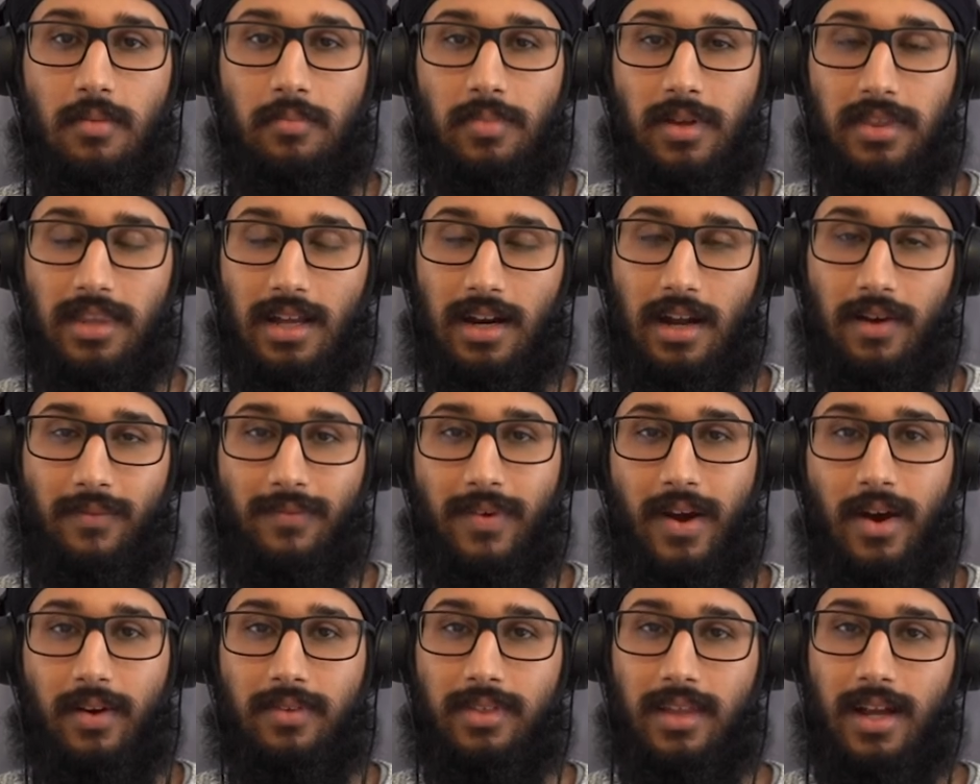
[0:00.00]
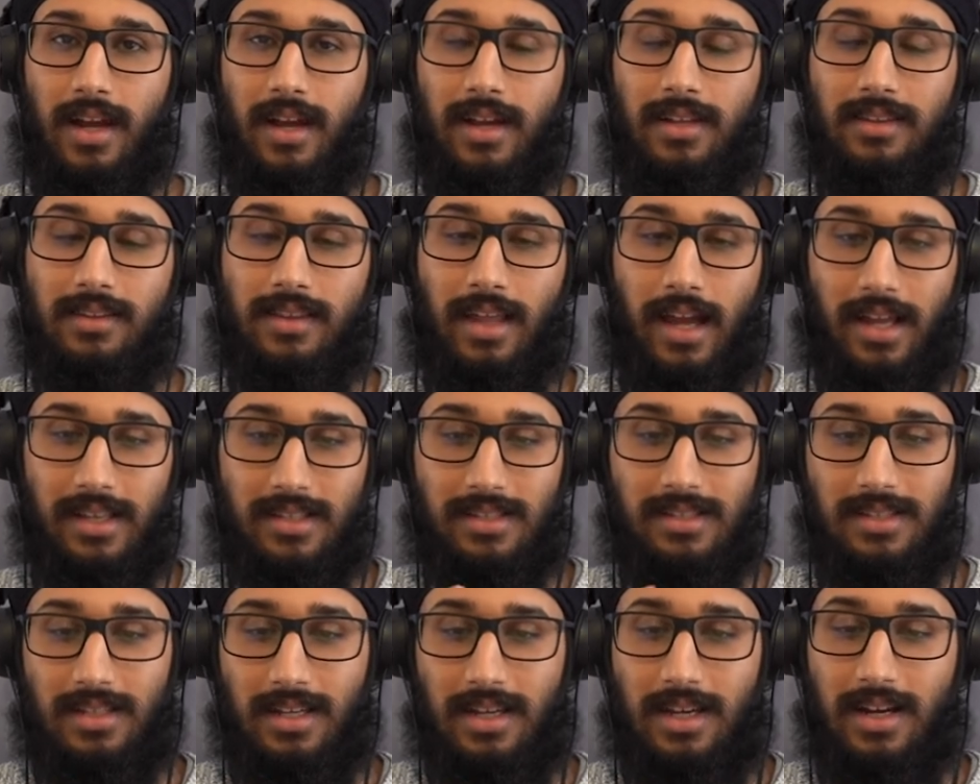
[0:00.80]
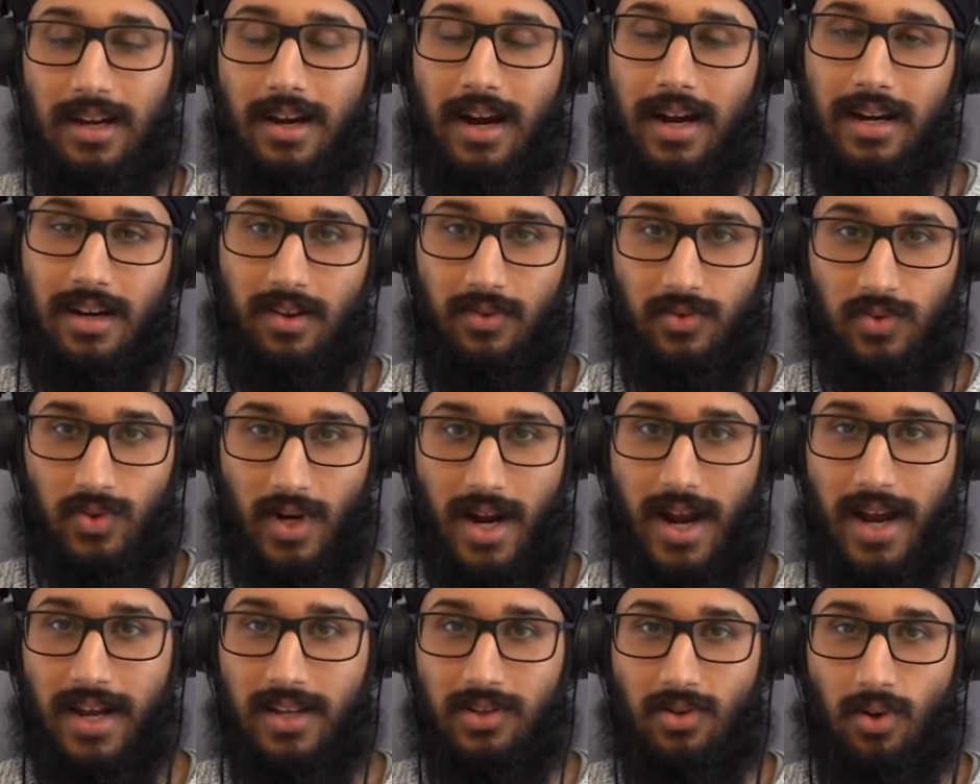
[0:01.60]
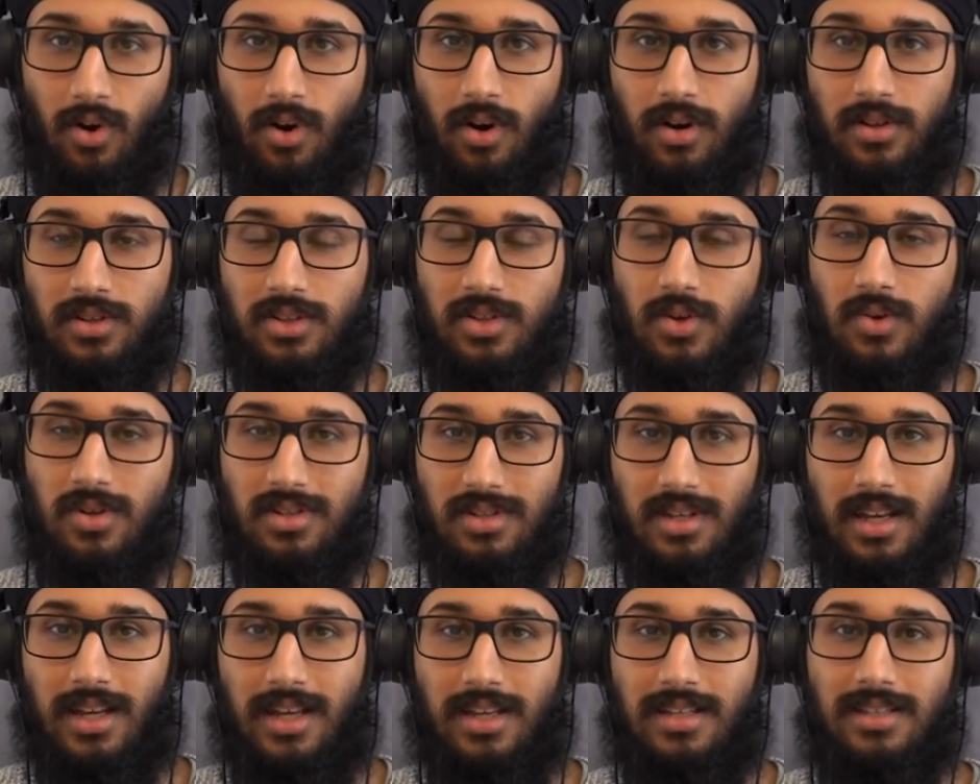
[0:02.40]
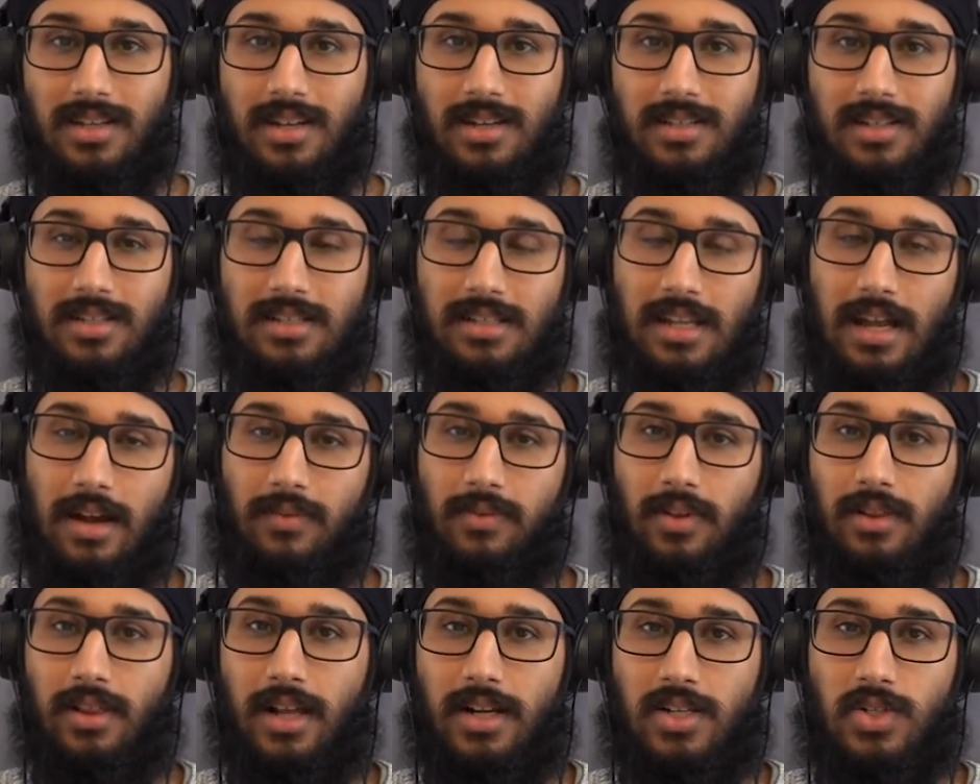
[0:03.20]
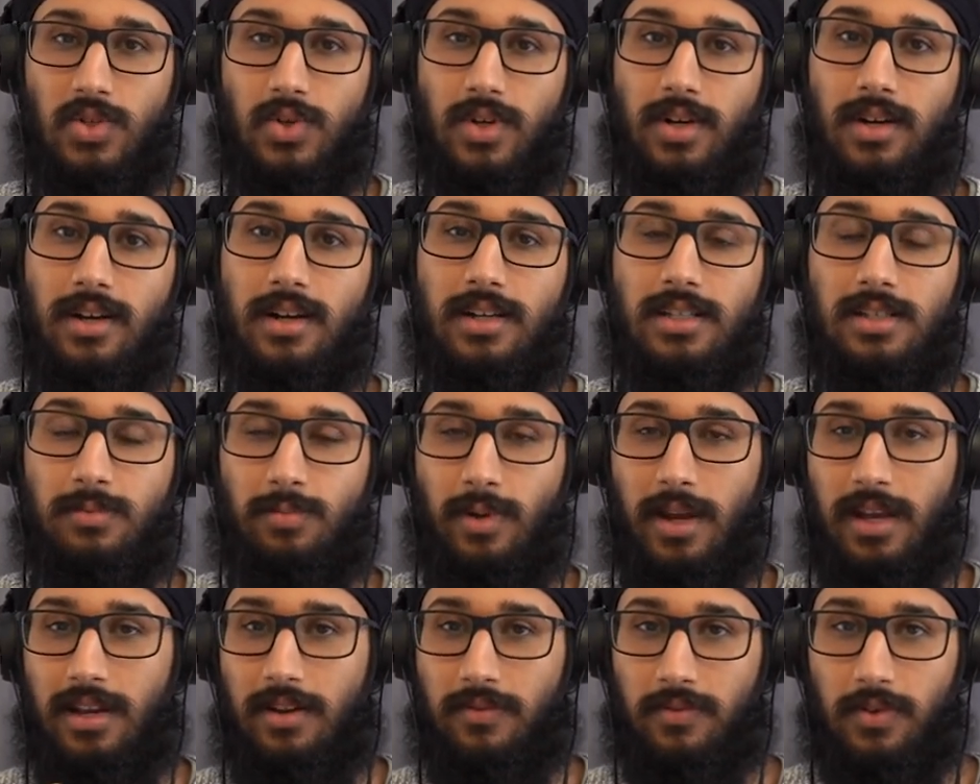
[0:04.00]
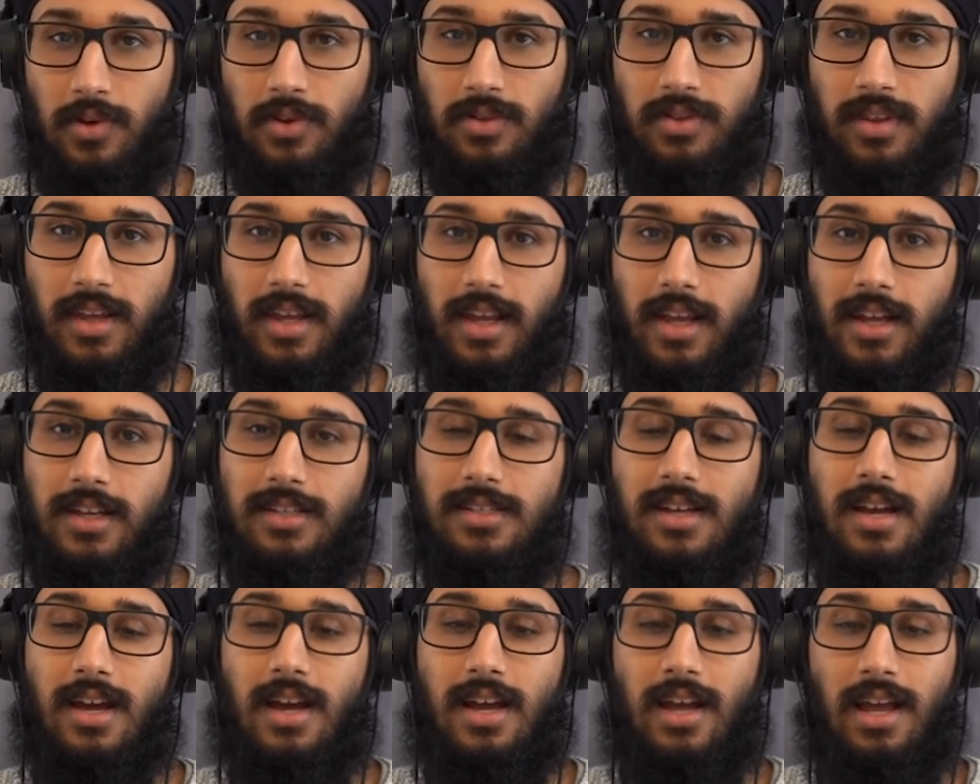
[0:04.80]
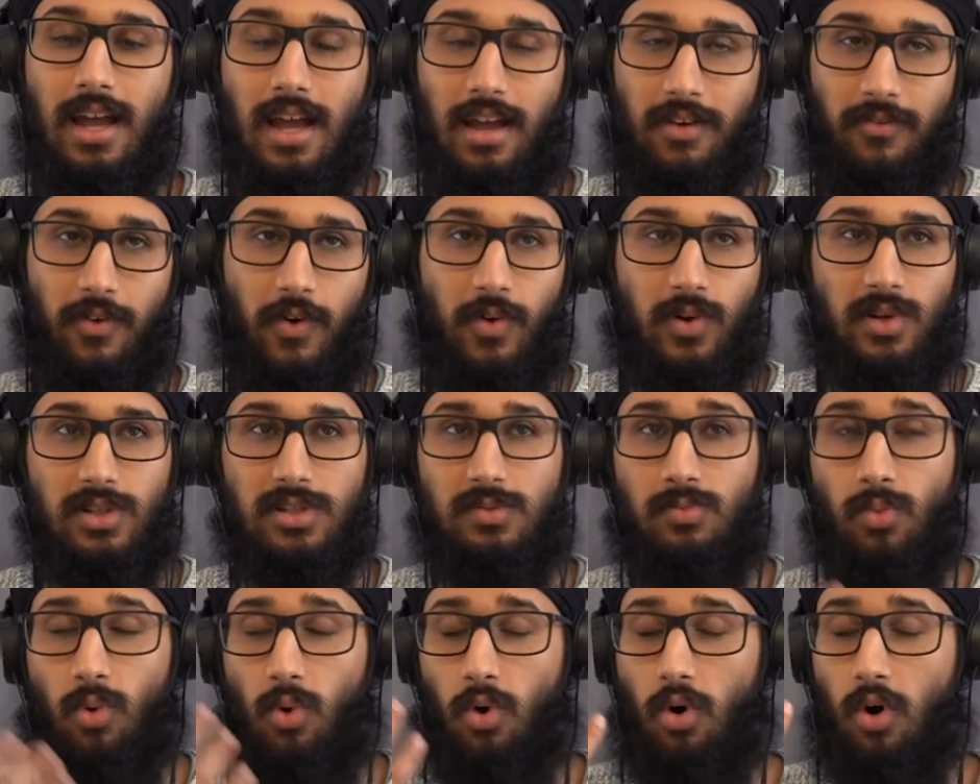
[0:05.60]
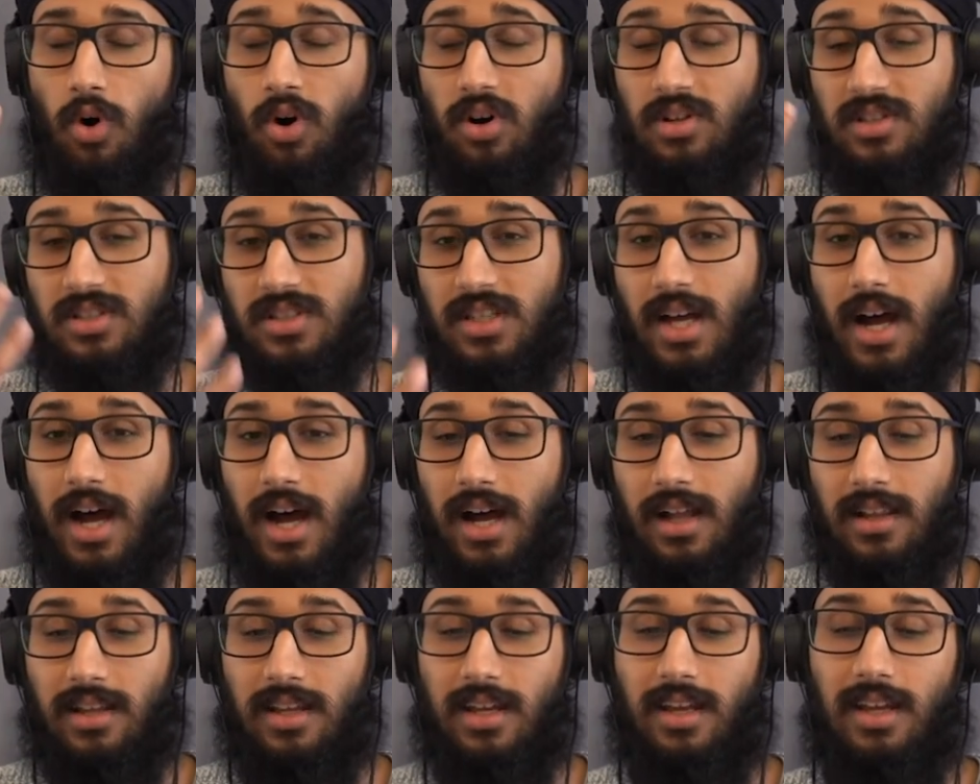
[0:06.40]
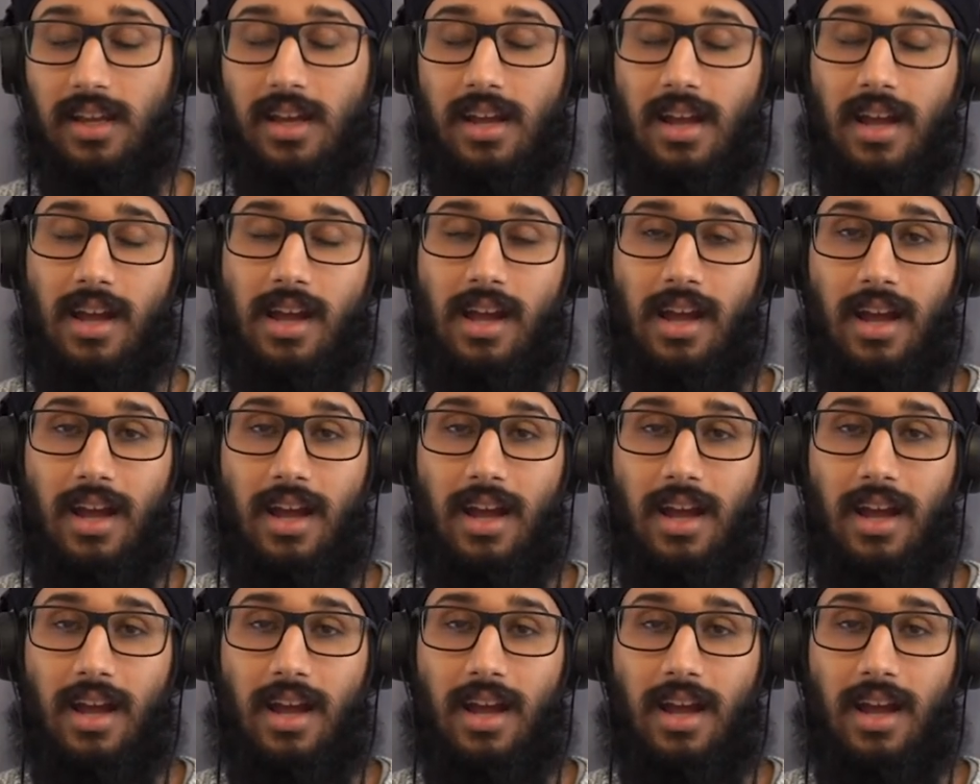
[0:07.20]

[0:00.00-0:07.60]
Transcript: but then I found that that scene kind of dragged on, so it's easier just to have the lecturer explain a few things, focus more on Tali,